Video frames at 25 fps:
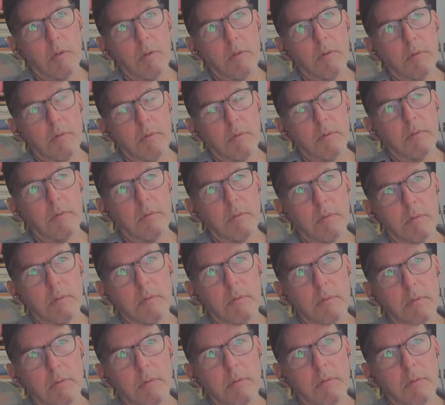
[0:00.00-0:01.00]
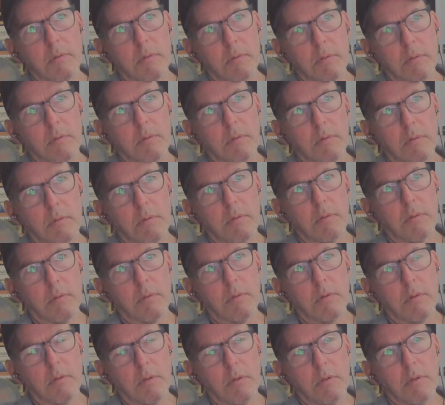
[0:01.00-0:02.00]

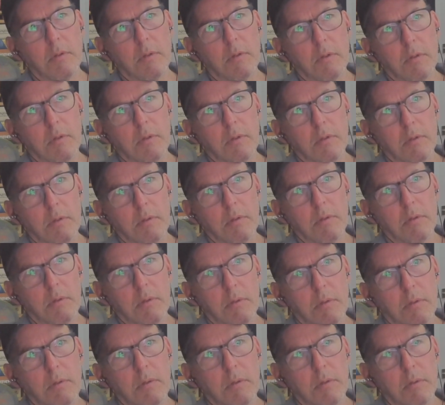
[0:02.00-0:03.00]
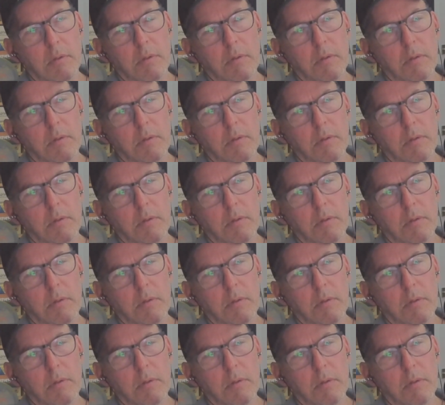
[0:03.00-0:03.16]
This person isn't speaking.